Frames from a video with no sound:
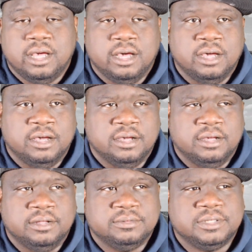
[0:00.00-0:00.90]

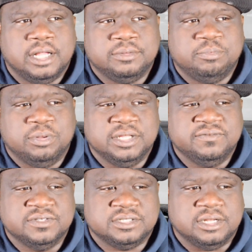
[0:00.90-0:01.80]
I
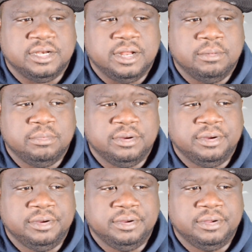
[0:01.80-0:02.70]
believe it's
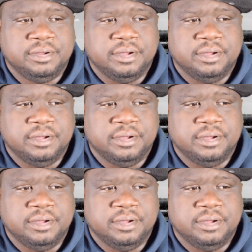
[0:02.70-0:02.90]
another